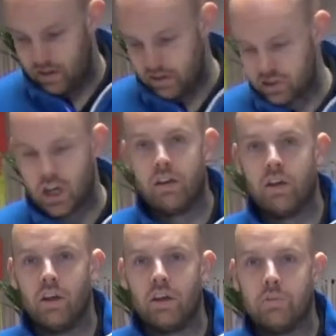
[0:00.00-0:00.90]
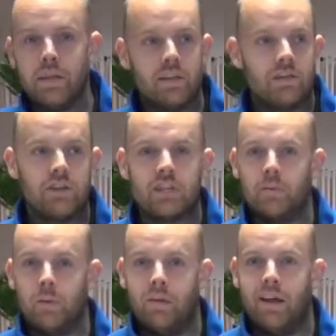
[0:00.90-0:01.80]
it's a shame that I'm going to make it
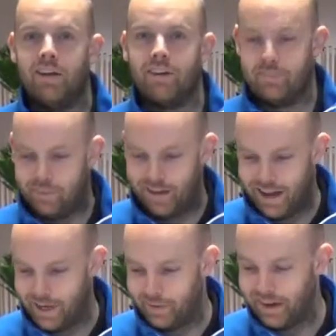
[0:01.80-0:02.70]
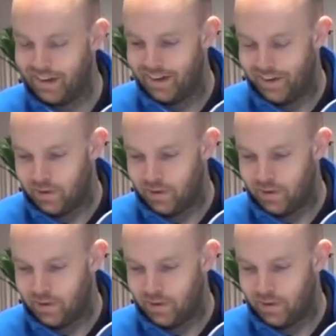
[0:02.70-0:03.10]
dirty by playing on it. But anyway,